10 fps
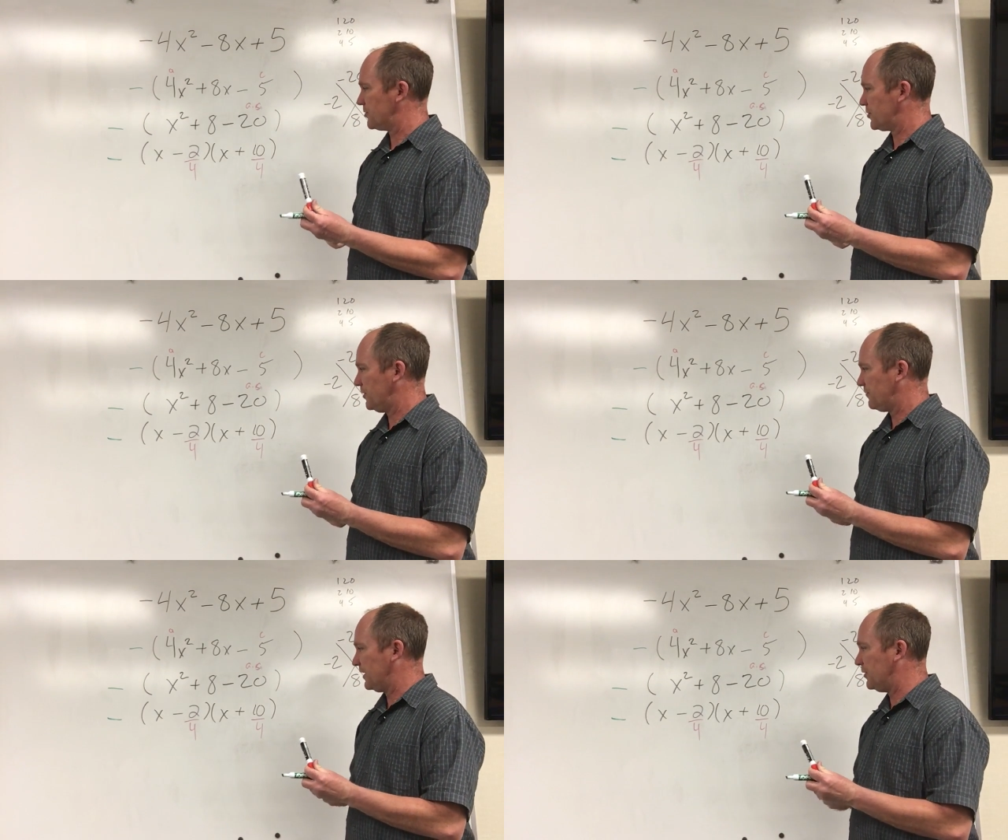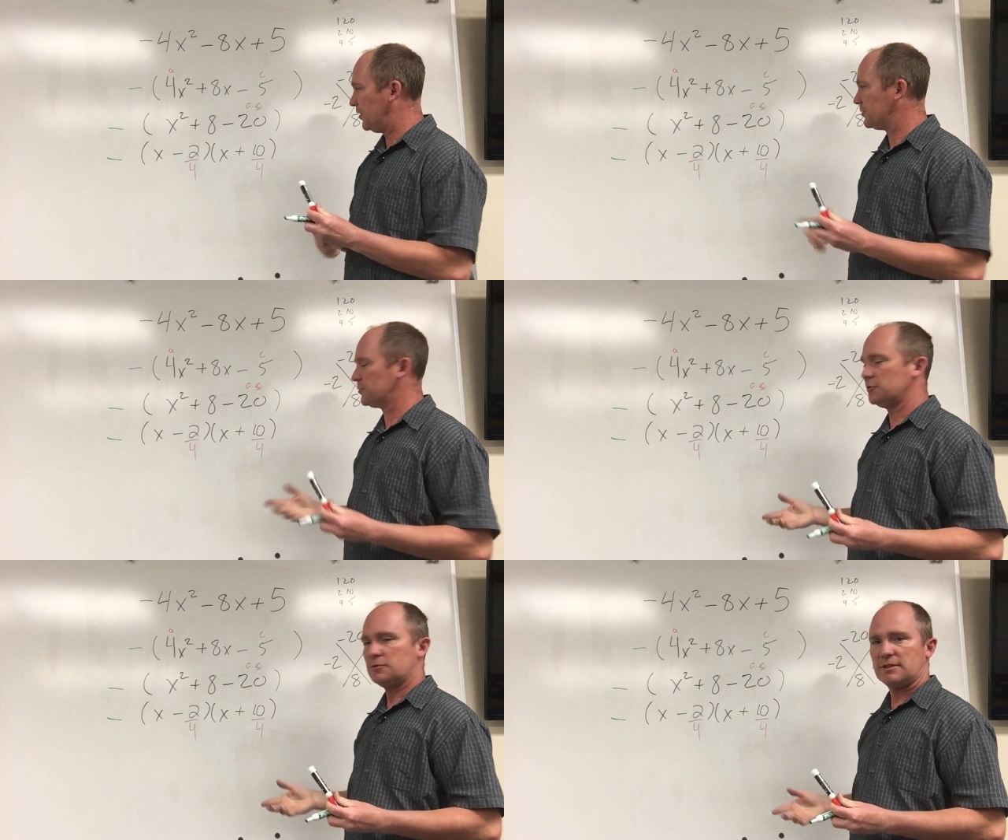so if I go
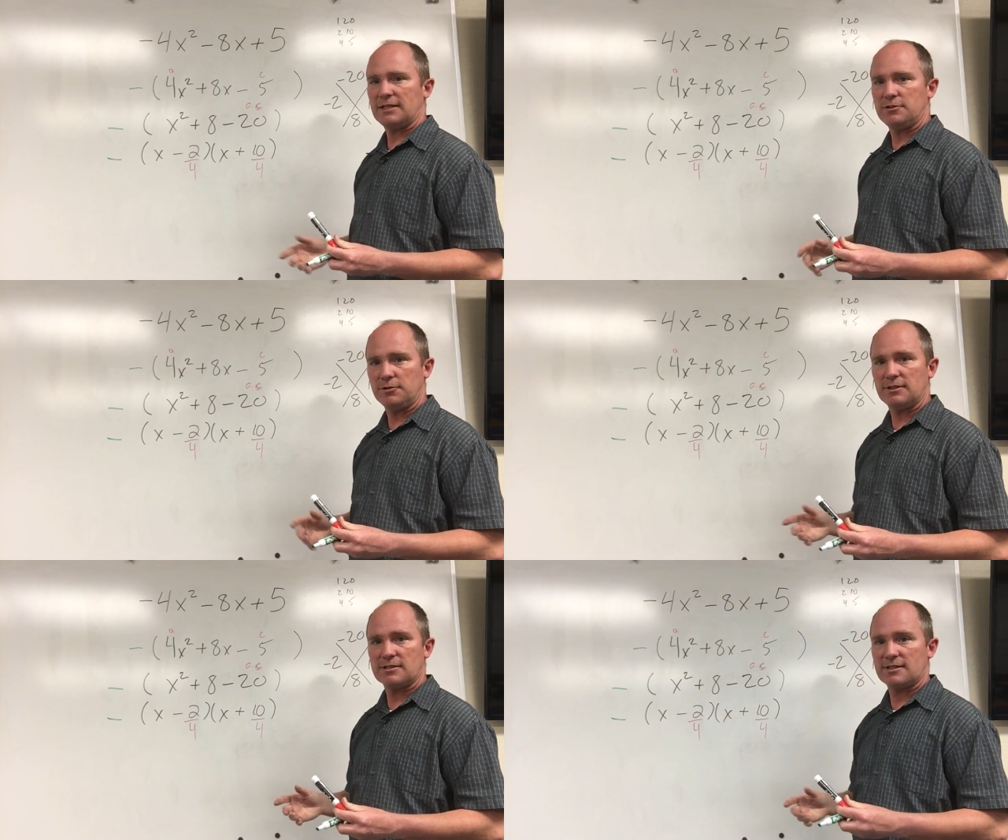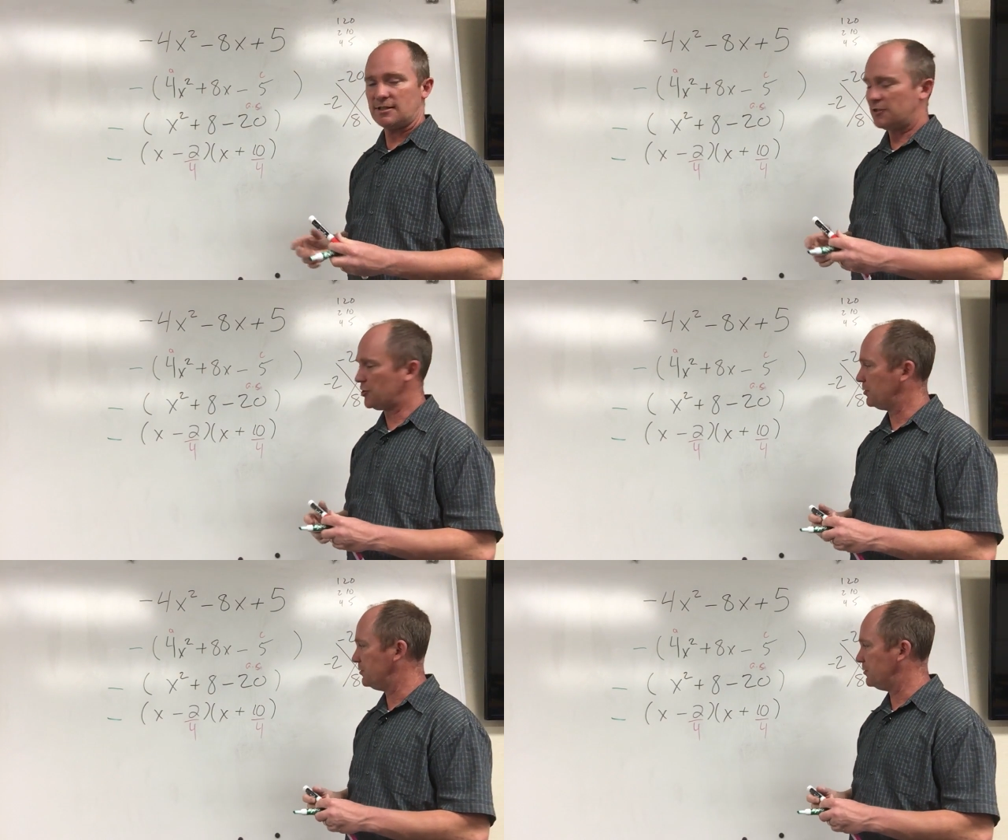through and I do this as they showed